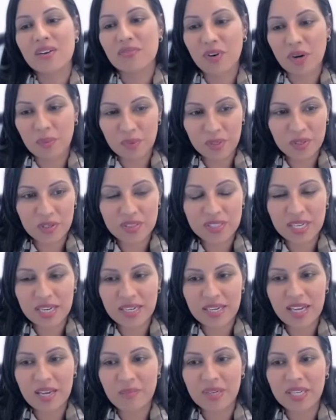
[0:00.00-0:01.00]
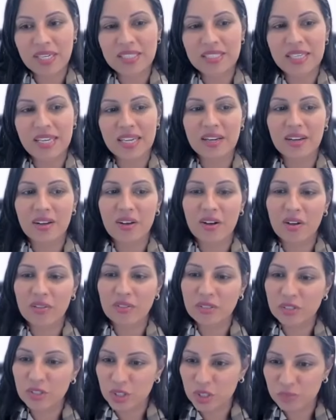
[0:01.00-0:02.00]
pharmacodynamic data, all
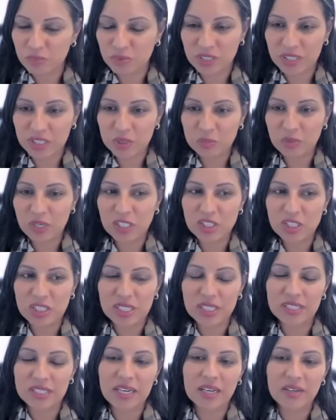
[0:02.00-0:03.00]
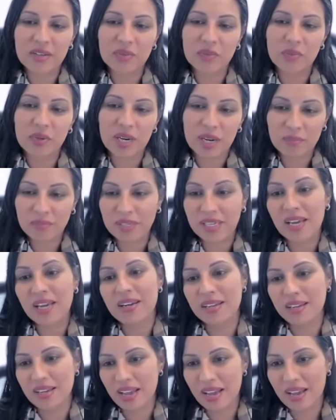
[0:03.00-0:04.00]
the tumor expression, and what I'm
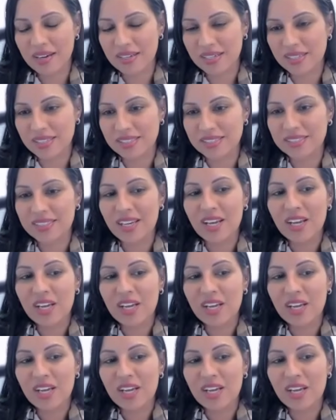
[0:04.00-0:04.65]
getting at is